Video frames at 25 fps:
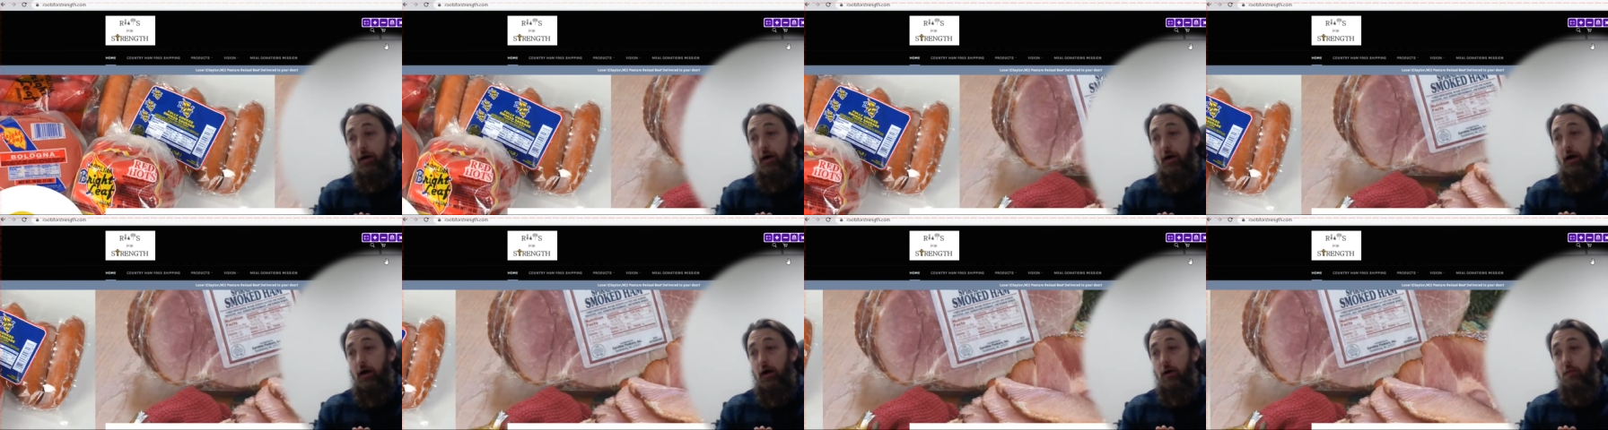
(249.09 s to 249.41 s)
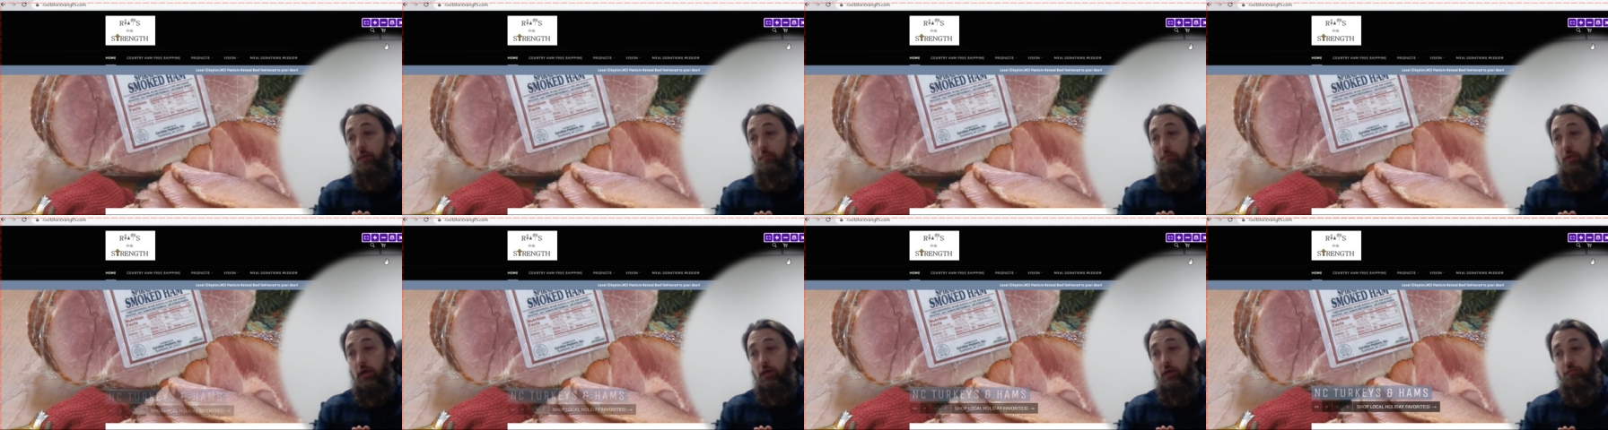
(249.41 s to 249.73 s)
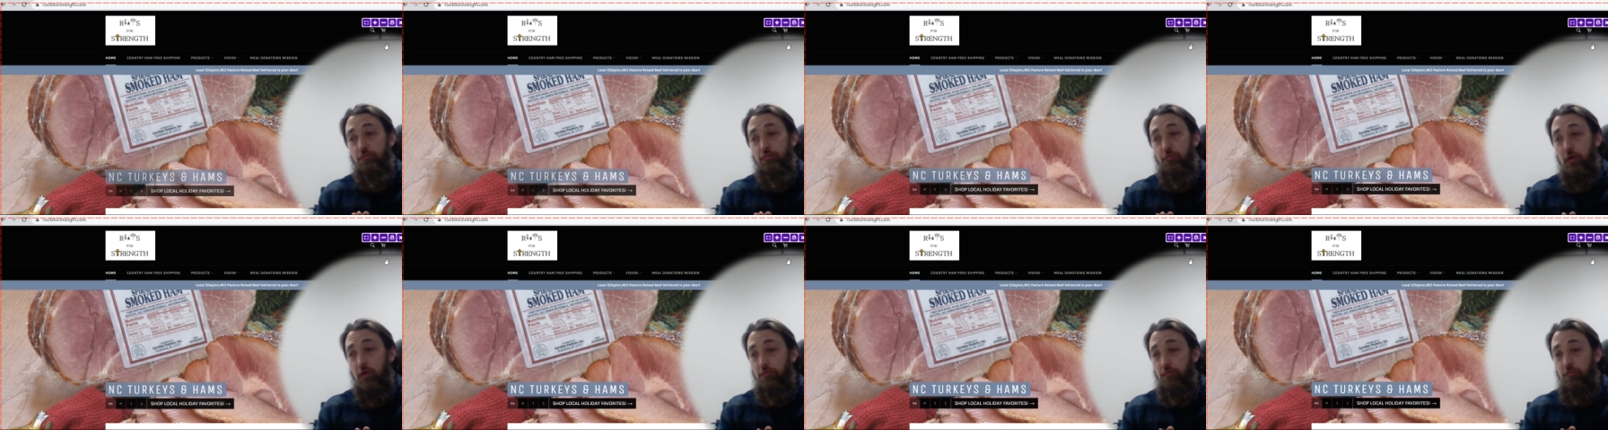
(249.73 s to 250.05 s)
Um, if
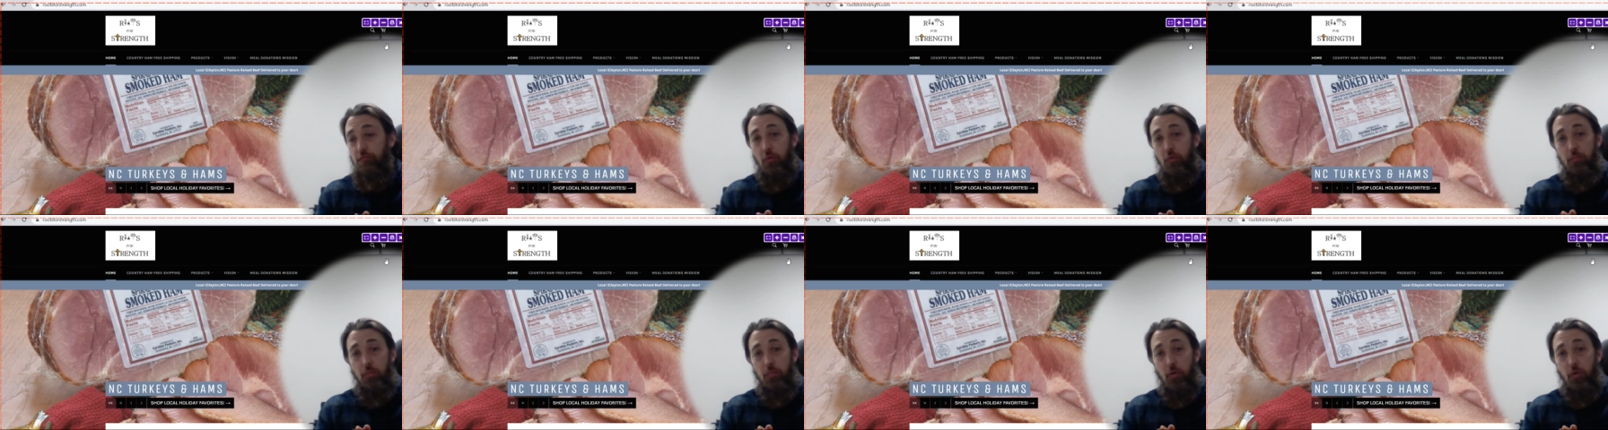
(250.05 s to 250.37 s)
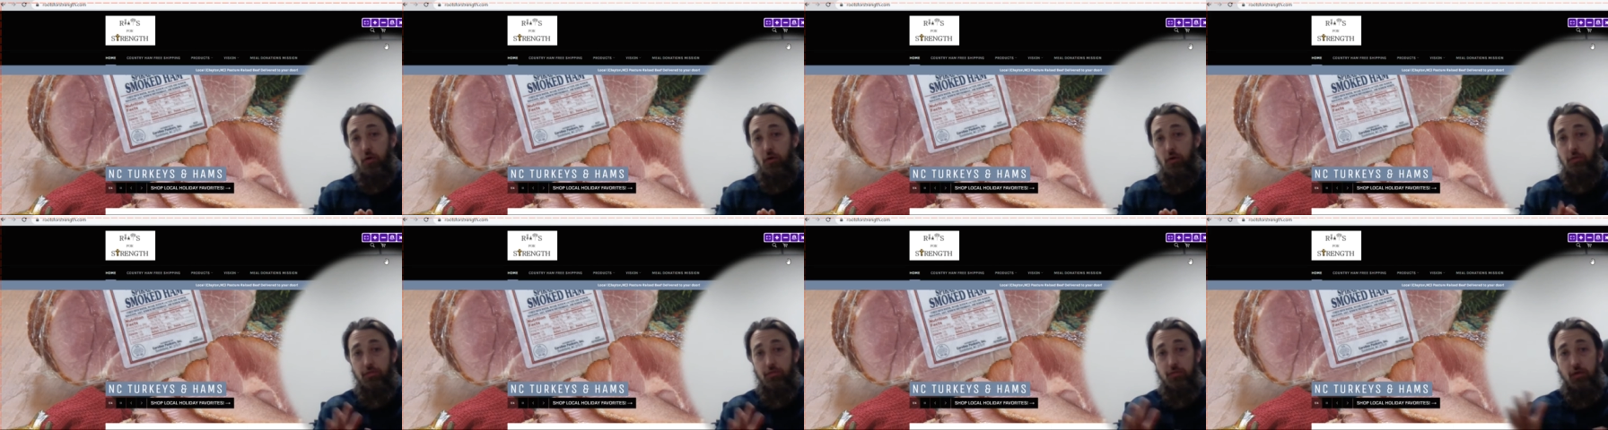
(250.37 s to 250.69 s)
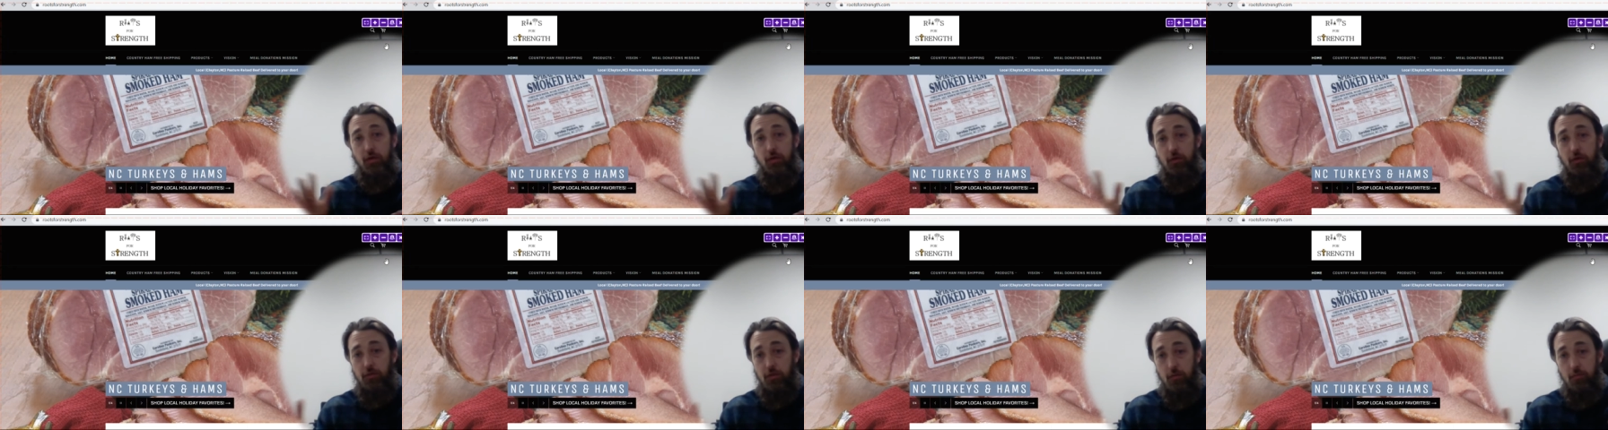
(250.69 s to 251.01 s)
if we're part of
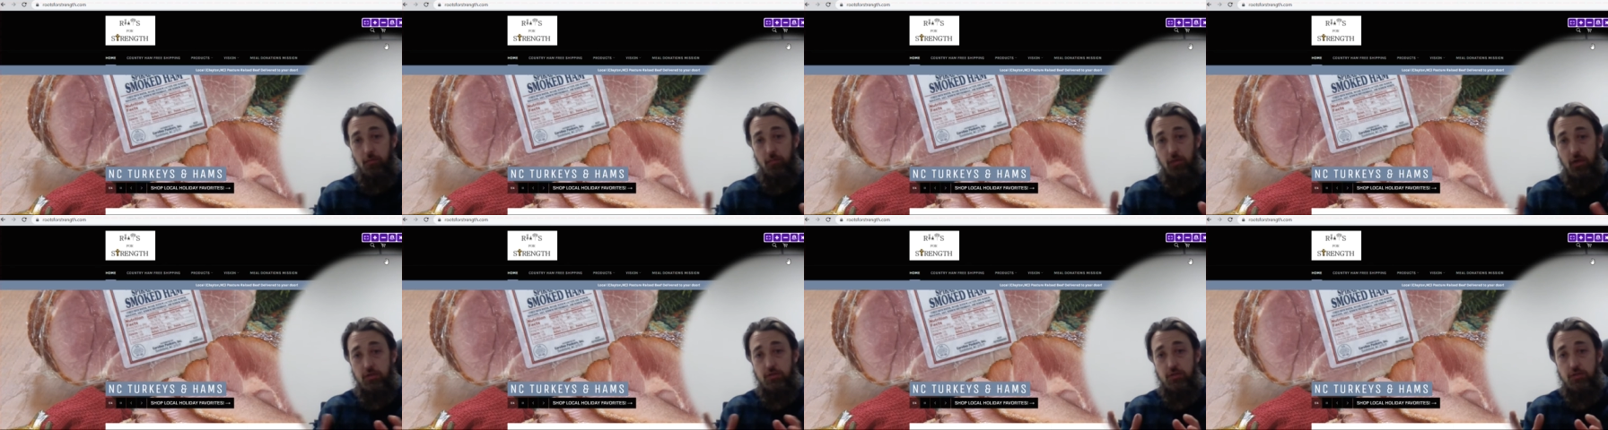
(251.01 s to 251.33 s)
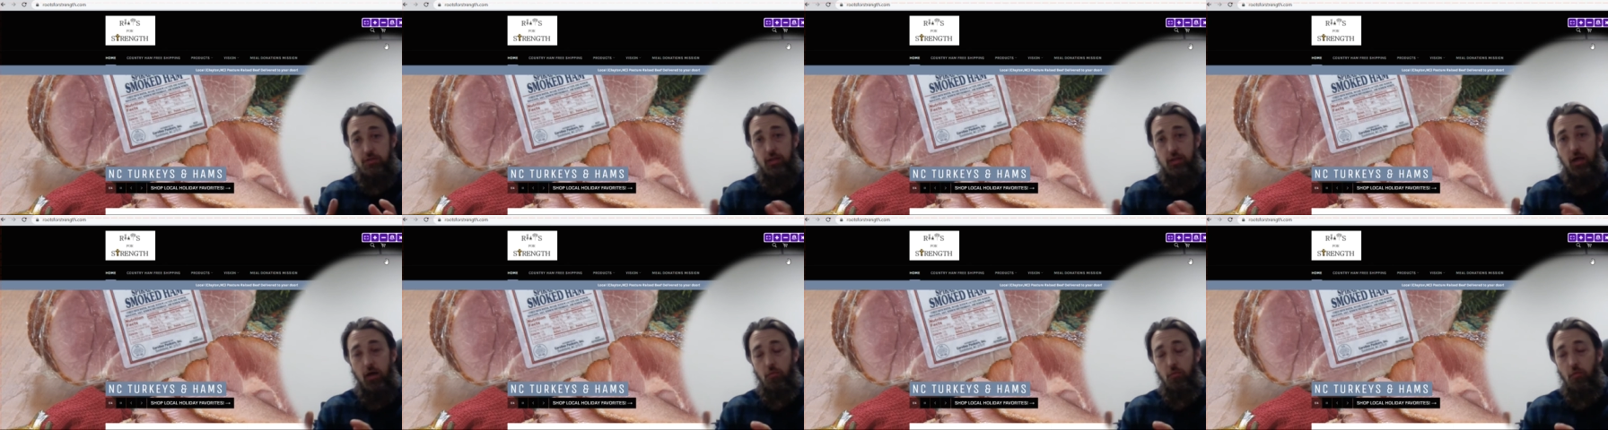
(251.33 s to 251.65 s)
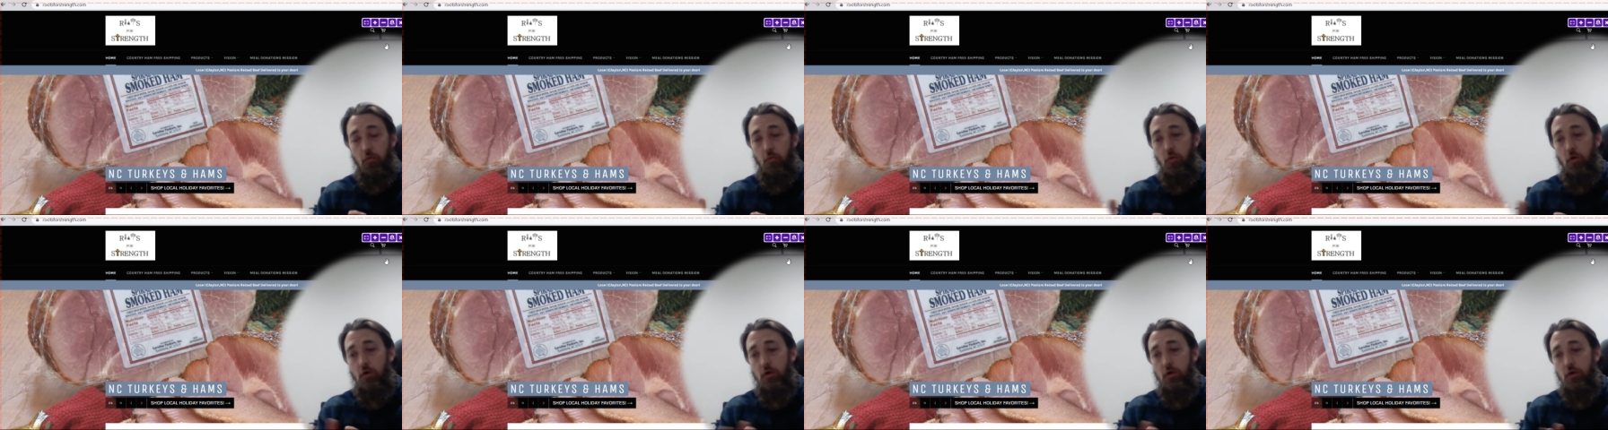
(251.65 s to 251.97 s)
the the mission that
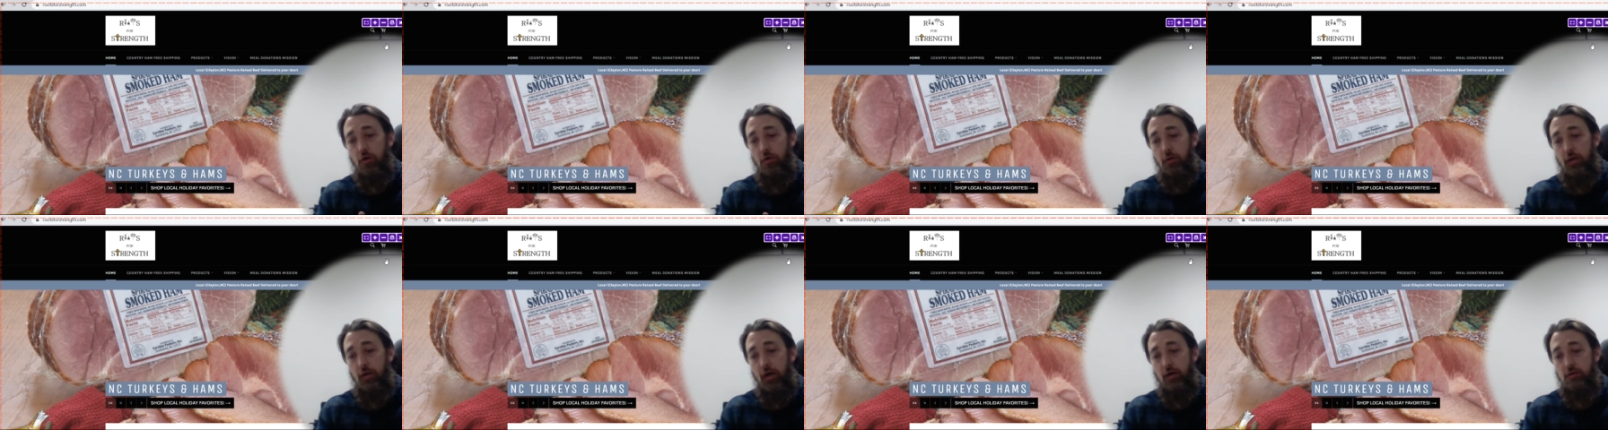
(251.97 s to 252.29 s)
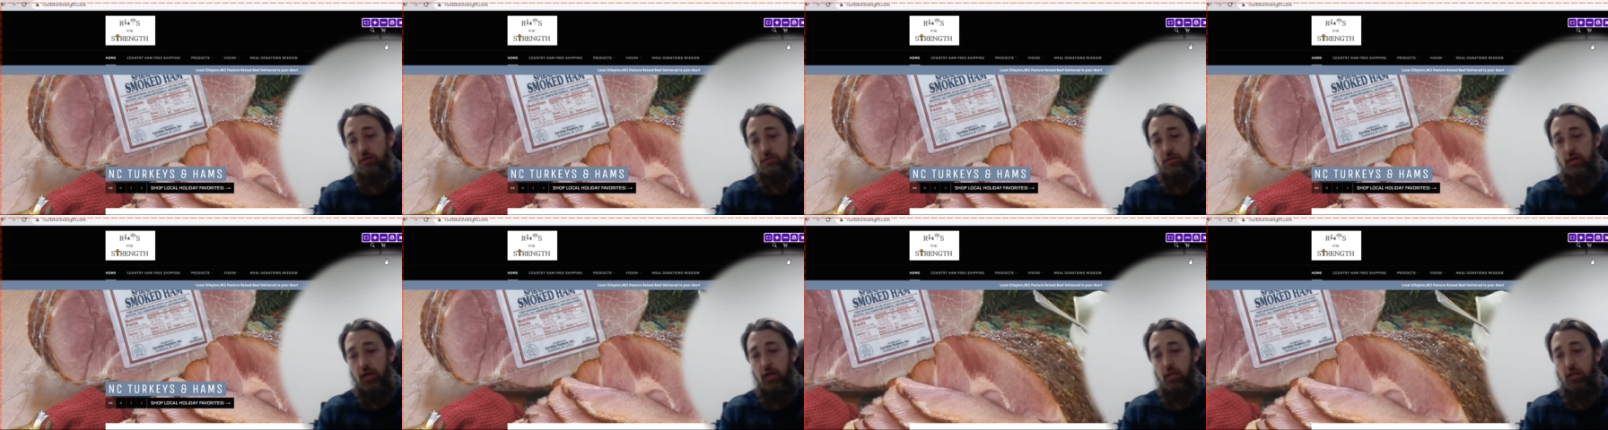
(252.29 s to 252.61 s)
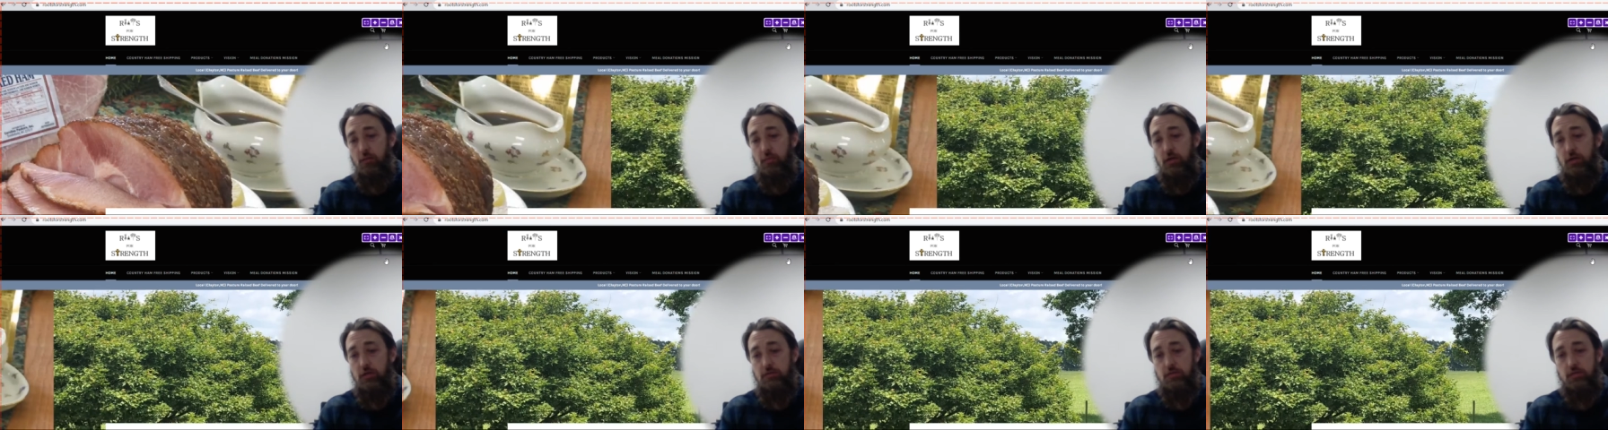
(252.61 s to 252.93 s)
we're working on outside of
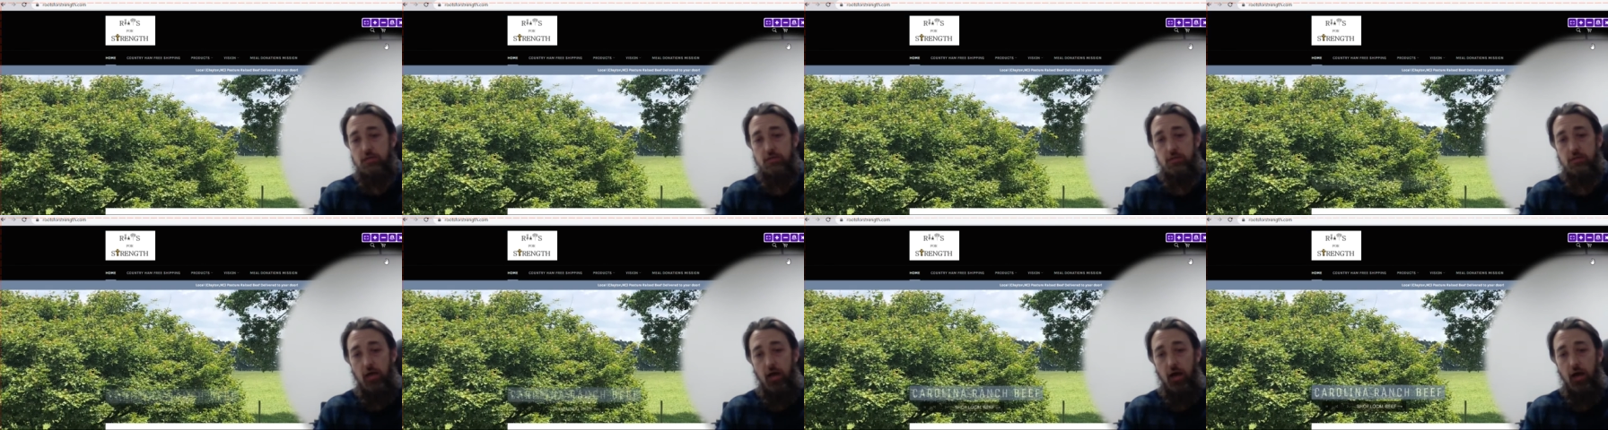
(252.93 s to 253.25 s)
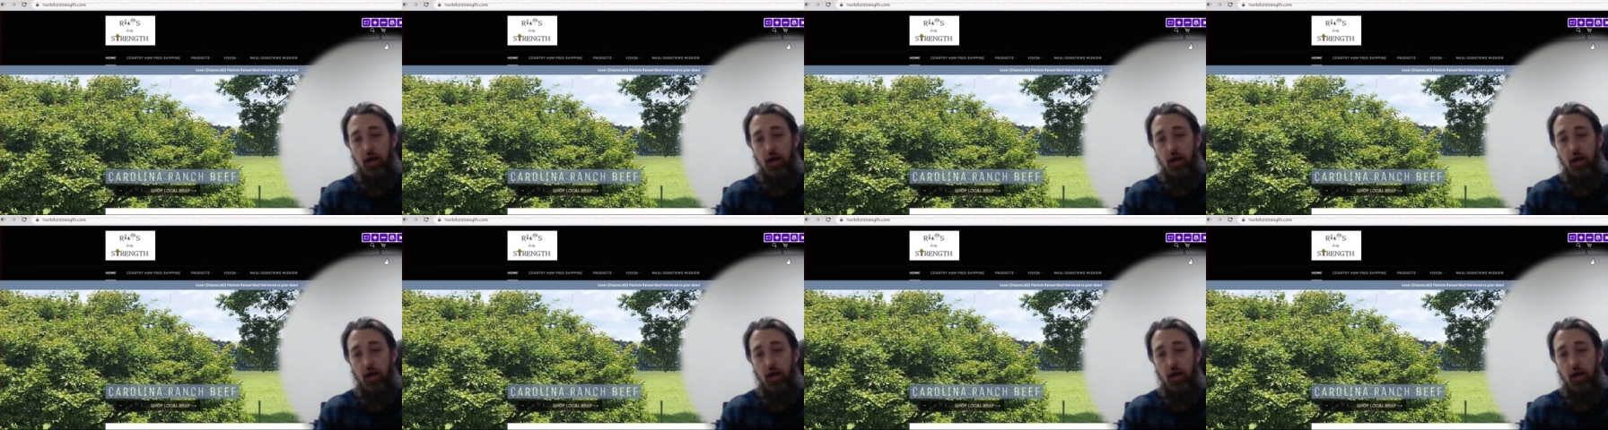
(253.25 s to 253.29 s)
the business,